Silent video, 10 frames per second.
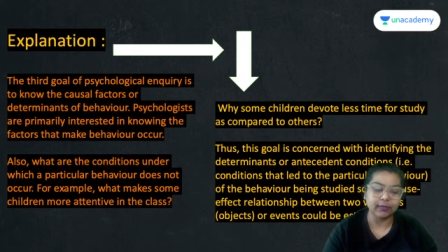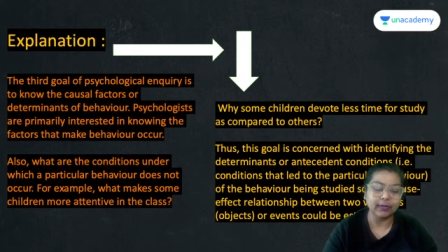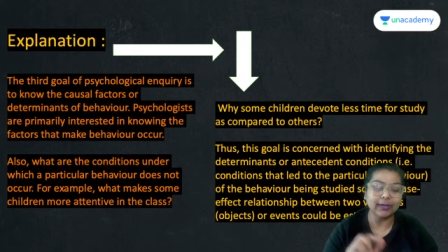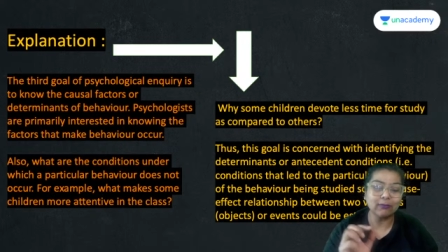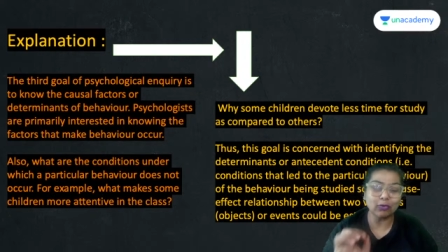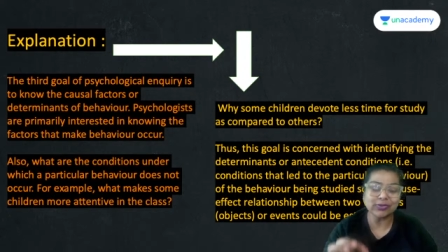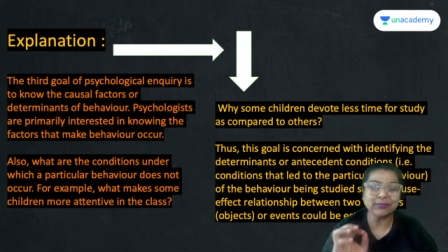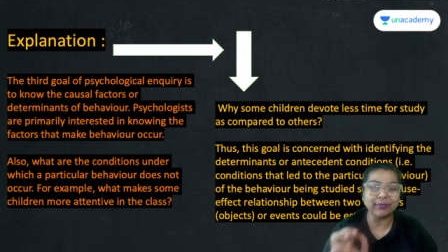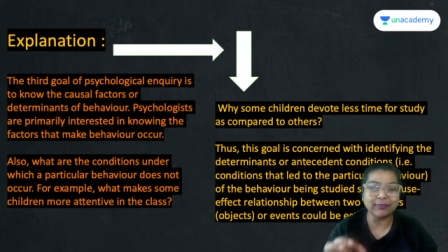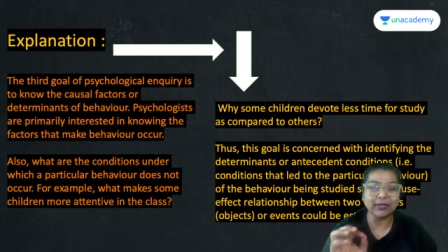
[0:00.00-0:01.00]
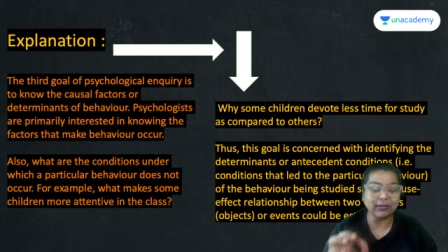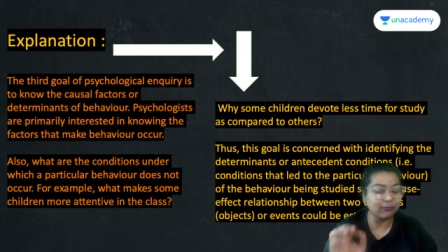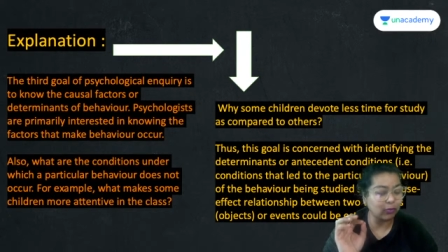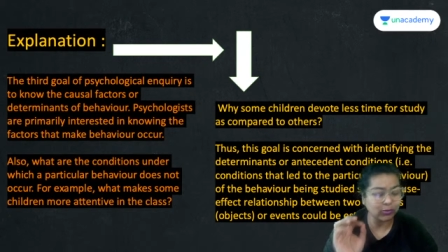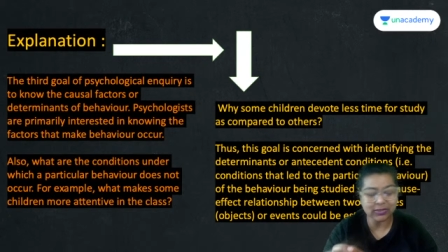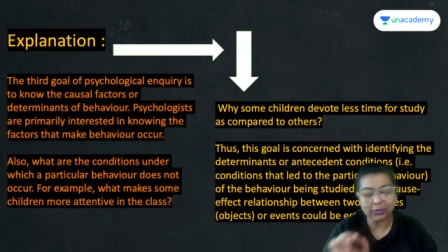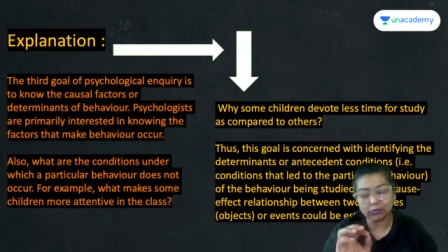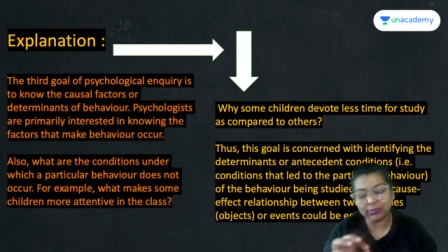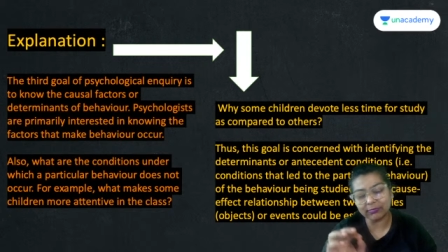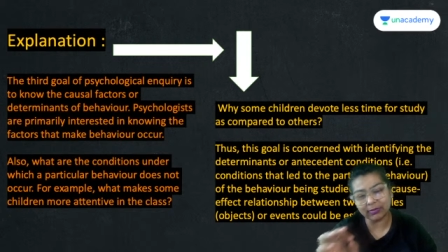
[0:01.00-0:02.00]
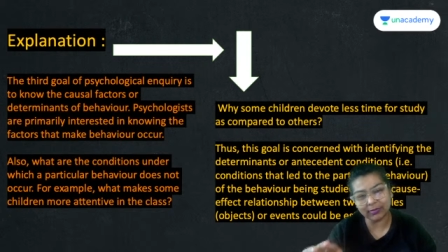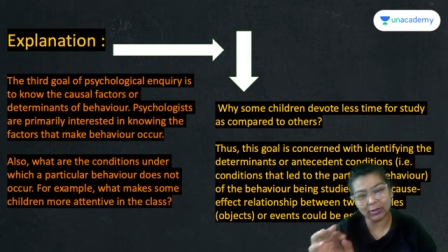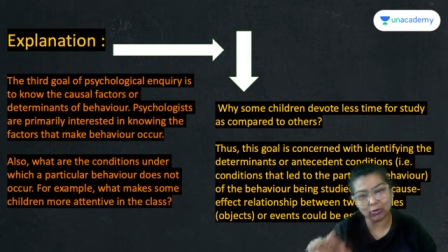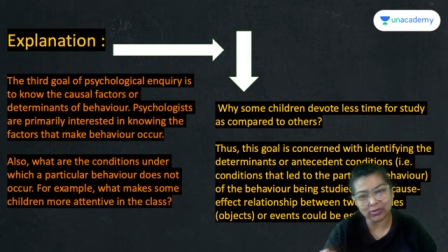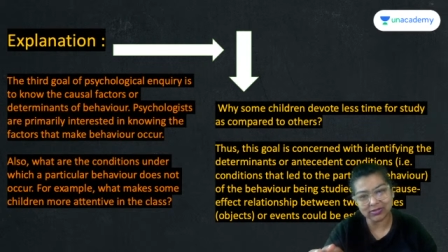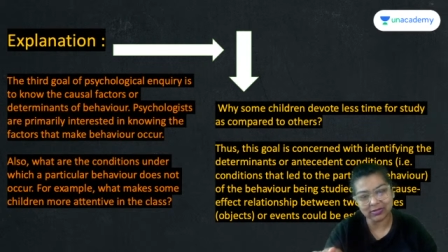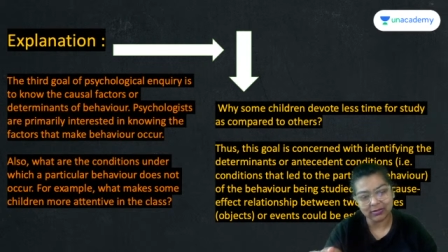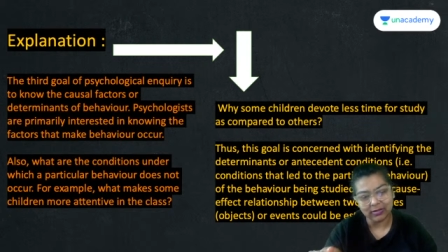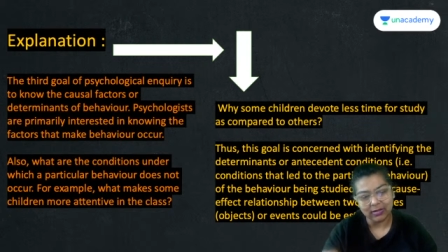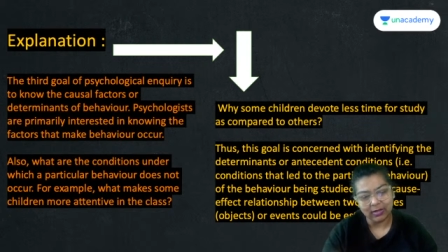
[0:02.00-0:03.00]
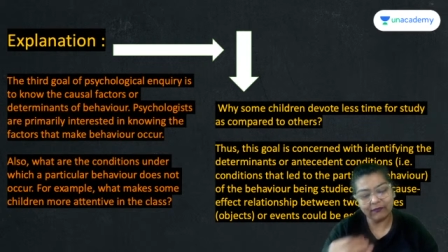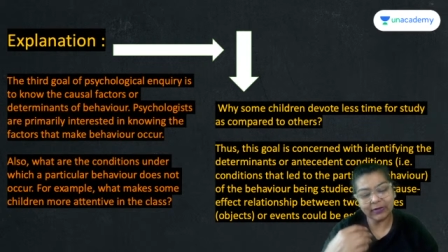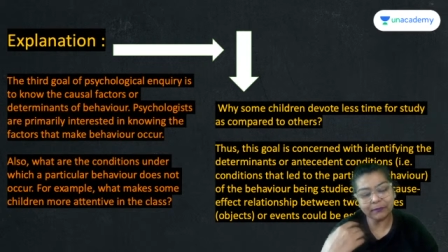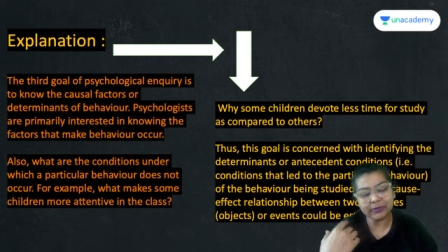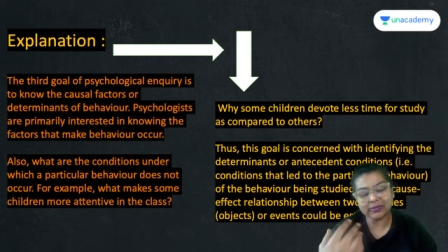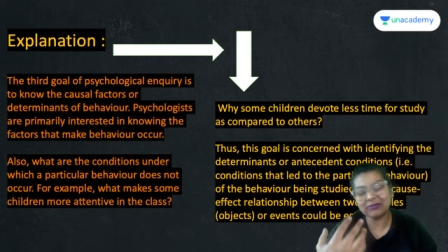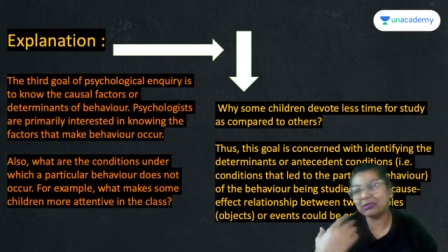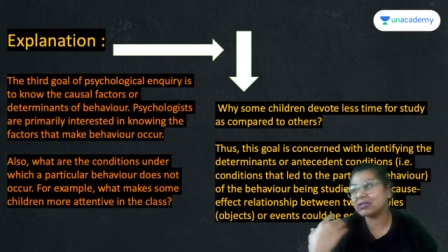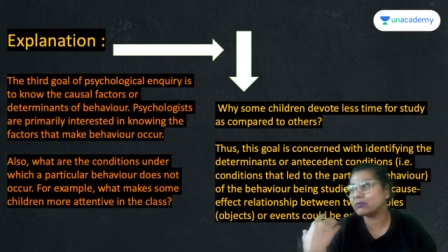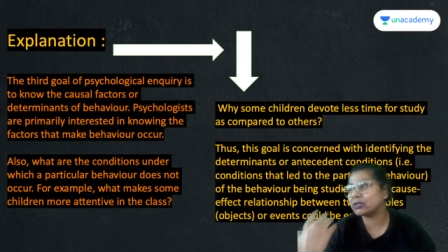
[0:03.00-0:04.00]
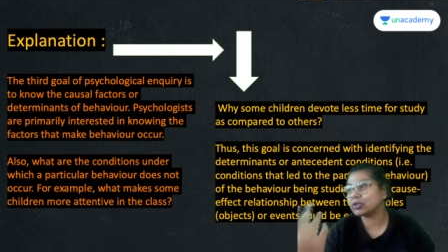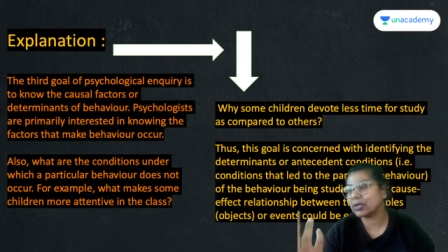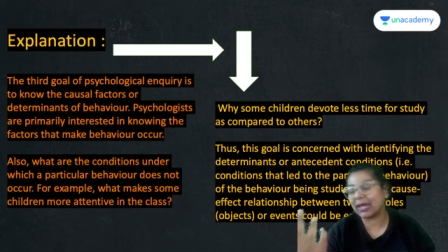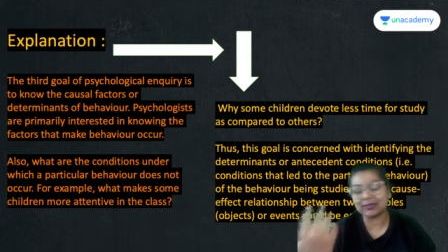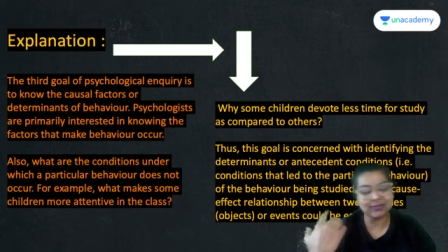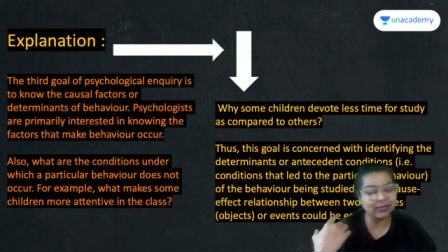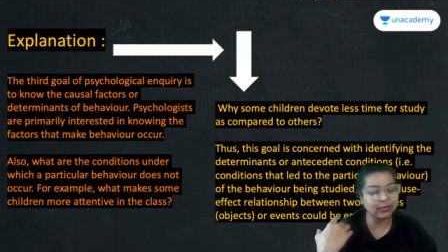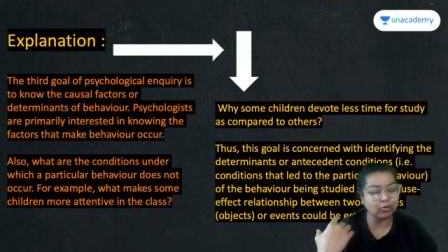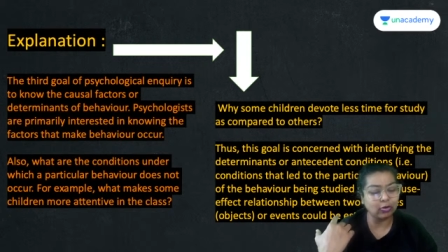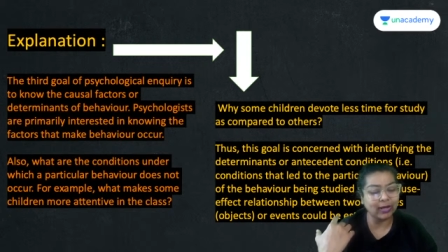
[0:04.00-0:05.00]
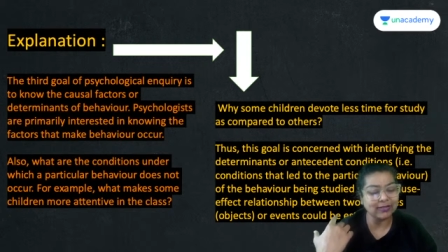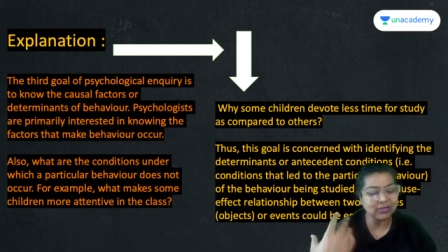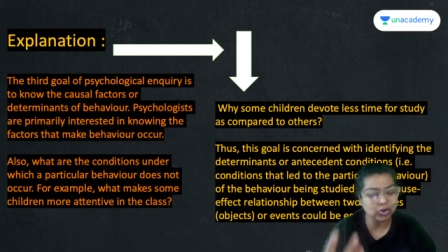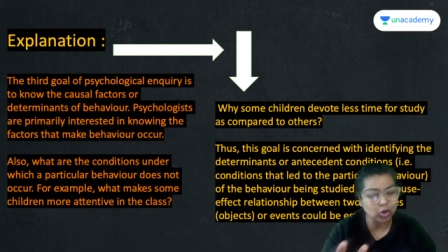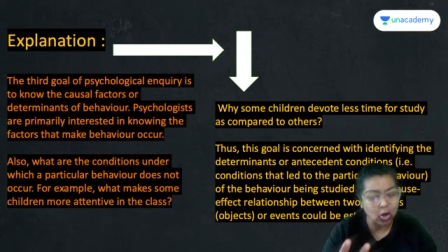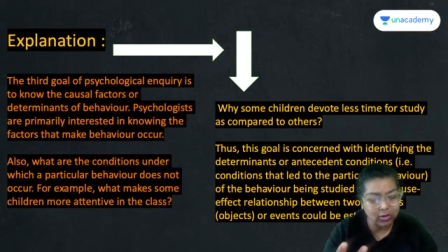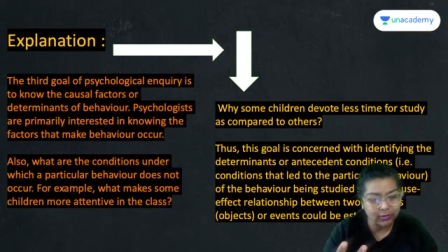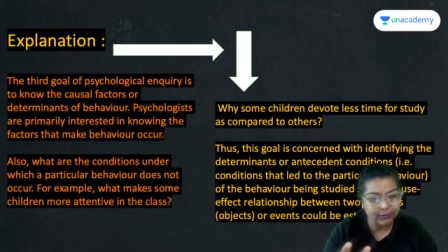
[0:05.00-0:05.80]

Right, what's a human memory loss? When a person meets with an accident or has a shock,